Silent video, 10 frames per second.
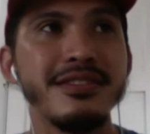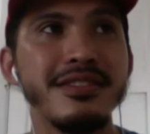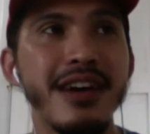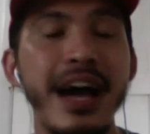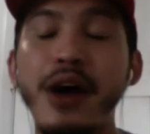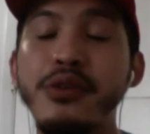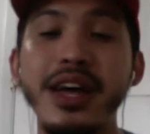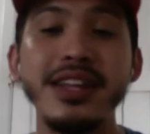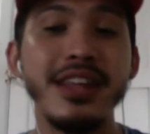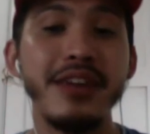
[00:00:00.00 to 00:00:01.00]
how
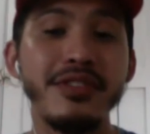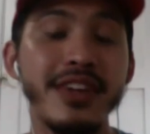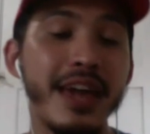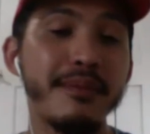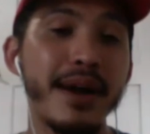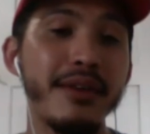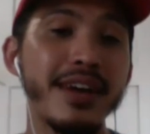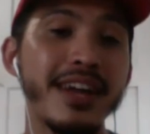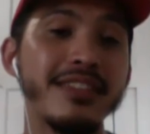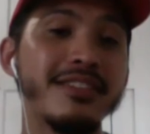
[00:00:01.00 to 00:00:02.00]
that never came out
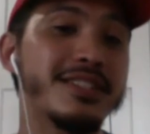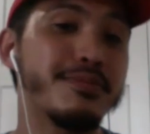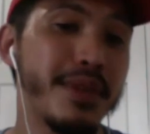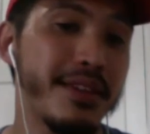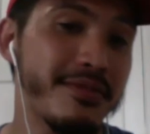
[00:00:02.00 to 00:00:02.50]
and this beef.